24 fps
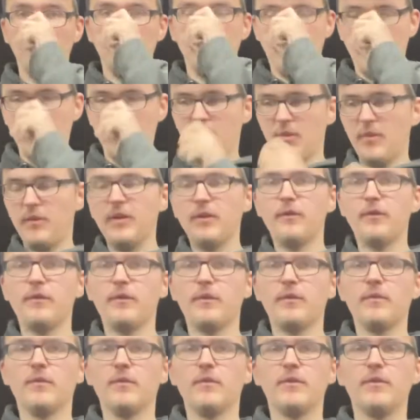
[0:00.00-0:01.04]
Timothy
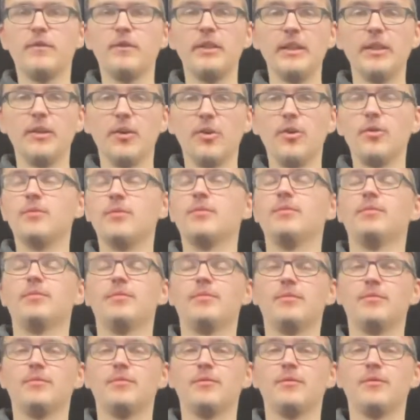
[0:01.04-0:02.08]
Flegel,
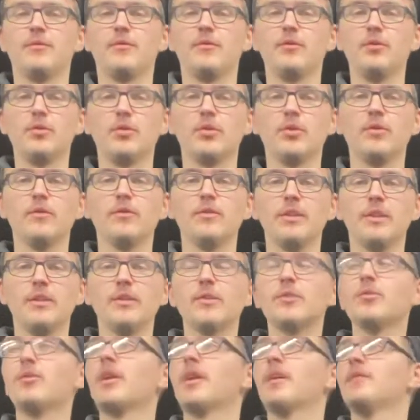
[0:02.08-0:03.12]
Flugel,
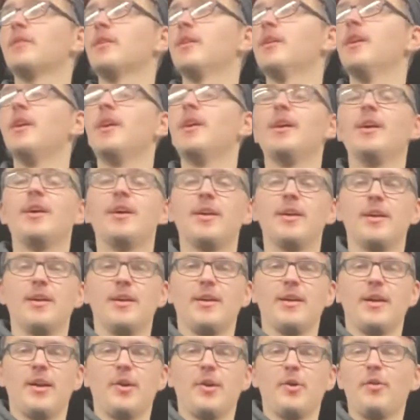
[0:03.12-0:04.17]
Flegel, whatever.
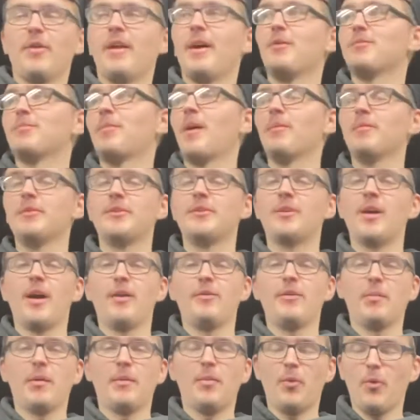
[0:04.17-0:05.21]
I know that will probably drive
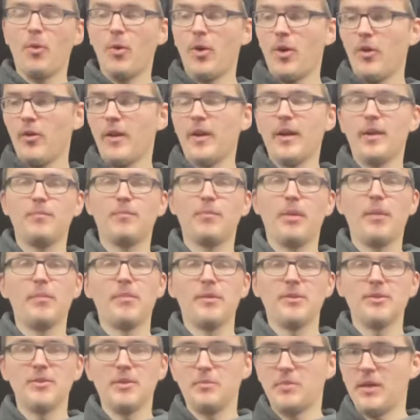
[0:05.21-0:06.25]
him up a wall that I
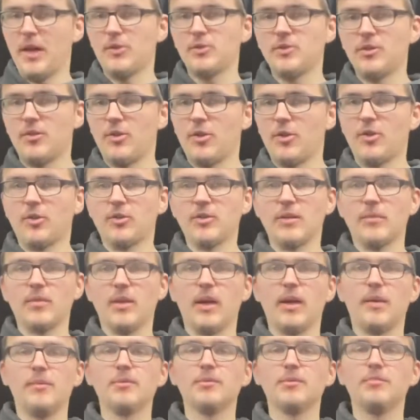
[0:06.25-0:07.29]
purposely pronounce it wrong
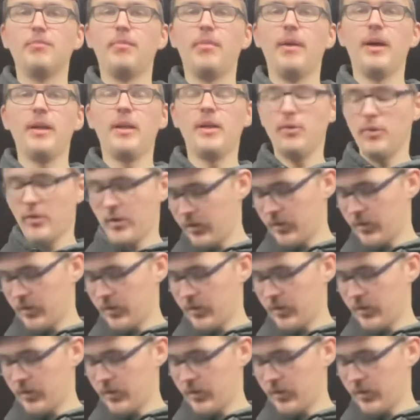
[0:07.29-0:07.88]
sometimes. But anyway,